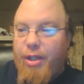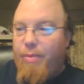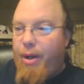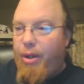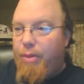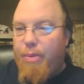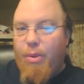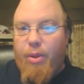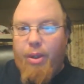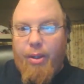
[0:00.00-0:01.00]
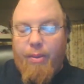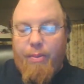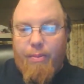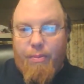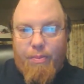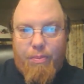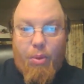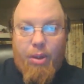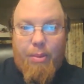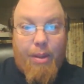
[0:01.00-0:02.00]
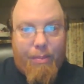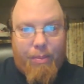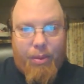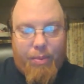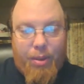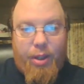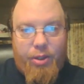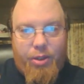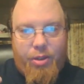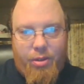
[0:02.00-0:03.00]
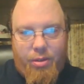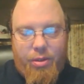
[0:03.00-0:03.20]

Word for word: like a regular Poke, Pokemon Plus